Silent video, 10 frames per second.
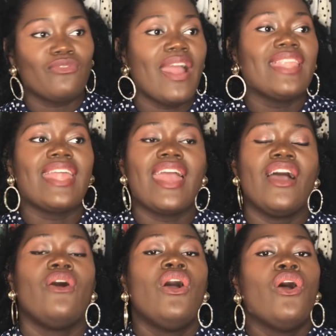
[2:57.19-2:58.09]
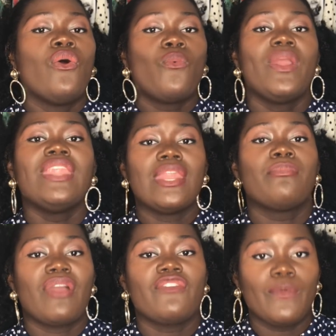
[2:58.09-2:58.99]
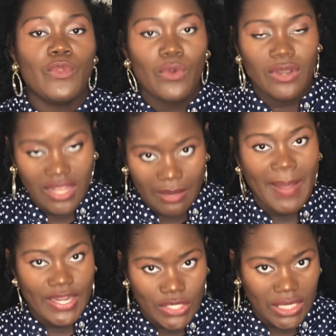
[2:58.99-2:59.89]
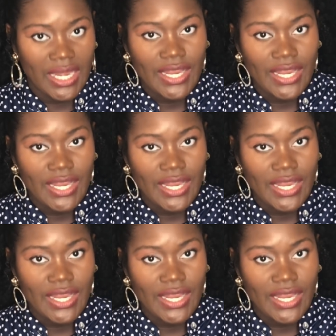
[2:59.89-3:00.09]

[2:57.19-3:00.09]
But right now, we need a break from you in, in the Bachelor